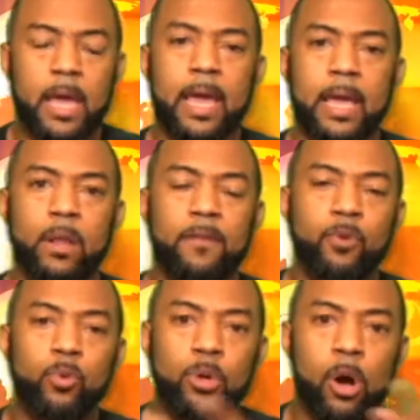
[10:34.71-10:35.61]
And if
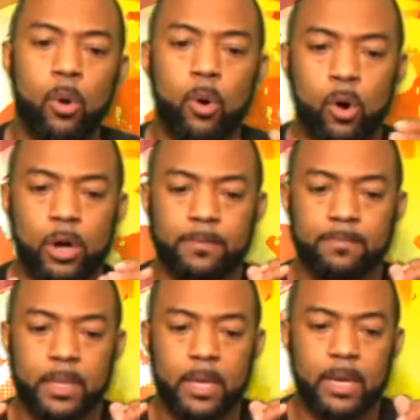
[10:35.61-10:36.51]
you go
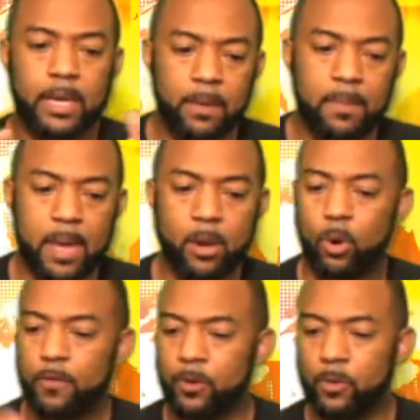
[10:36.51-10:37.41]
on eBay
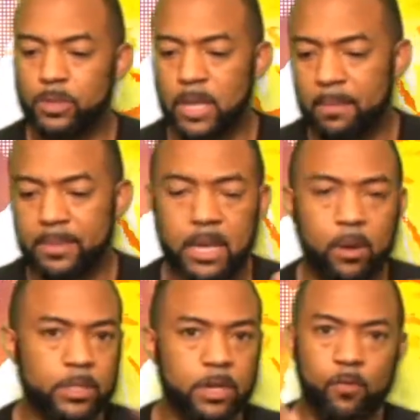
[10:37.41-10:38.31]
or if you use Amazon,
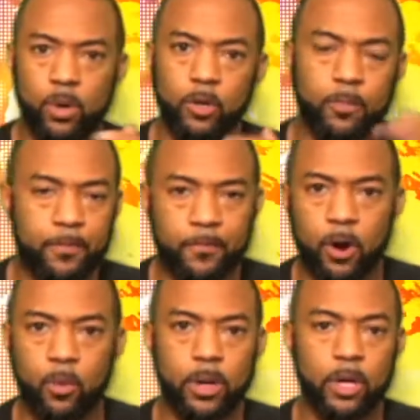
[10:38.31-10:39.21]
whichever one you
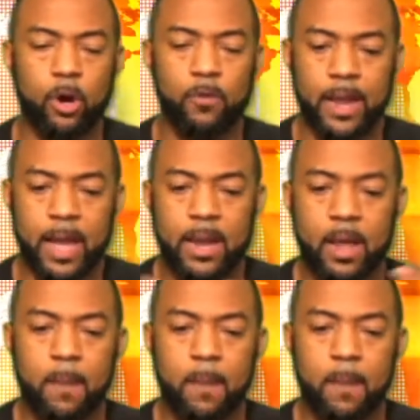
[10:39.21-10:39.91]
prefer, we're going to go over that.